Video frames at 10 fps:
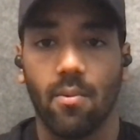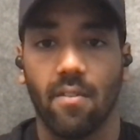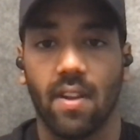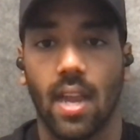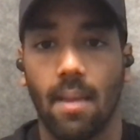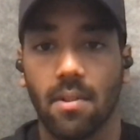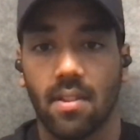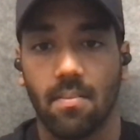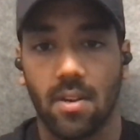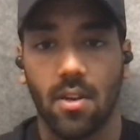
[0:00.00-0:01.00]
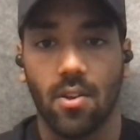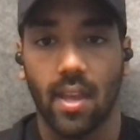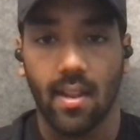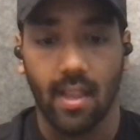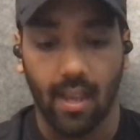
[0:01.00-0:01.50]
We've enabled them to do
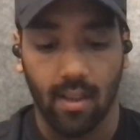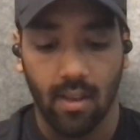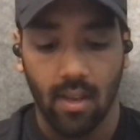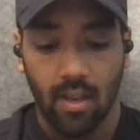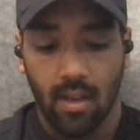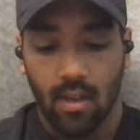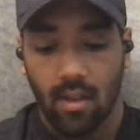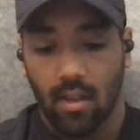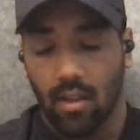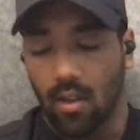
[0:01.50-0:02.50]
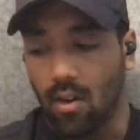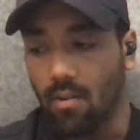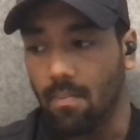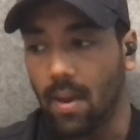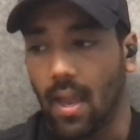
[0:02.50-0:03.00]
that, like,
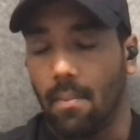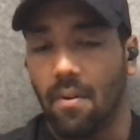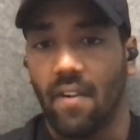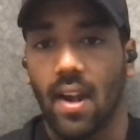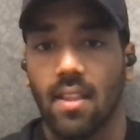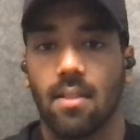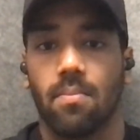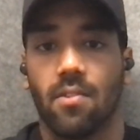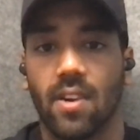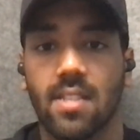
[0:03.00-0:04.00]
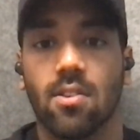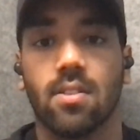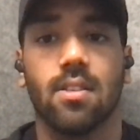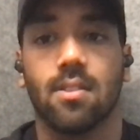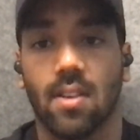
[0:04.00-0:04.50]
by providing them the
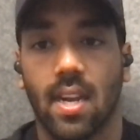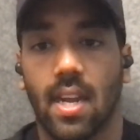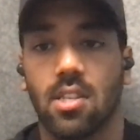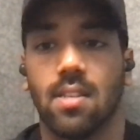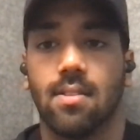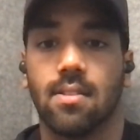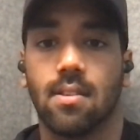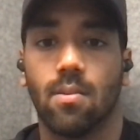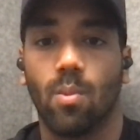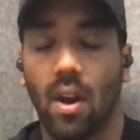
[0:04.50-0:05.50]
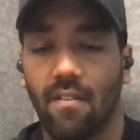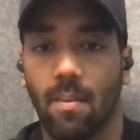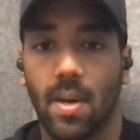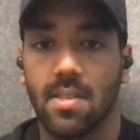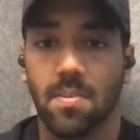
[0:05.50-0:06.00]
resources or connections wherever
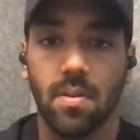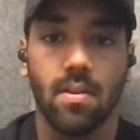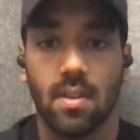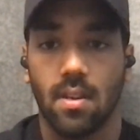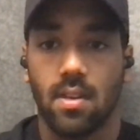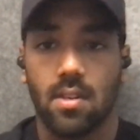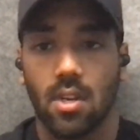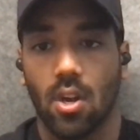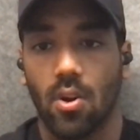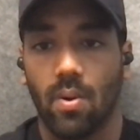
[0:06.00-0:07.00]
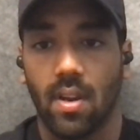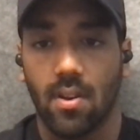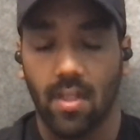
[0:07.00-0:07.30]
possible to go away and do